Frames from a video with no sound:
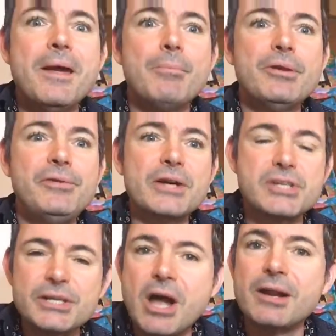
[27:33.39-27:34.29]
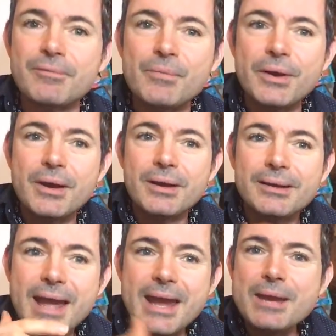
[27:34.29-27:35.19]
But if you actually kind of
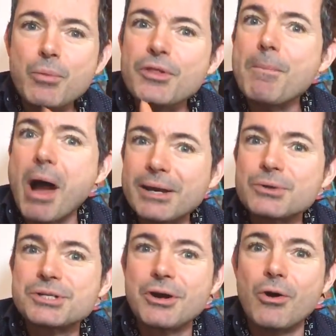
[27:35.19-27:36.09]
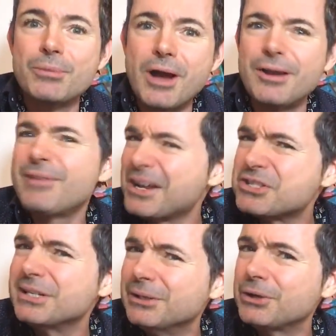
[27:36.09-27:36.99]
get in with a microscope and kind of
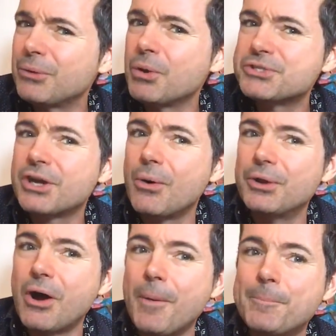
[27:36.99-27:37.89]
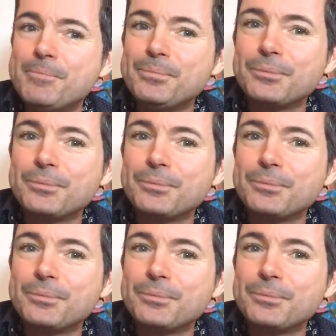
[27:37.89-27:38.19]
actually look at what's going on,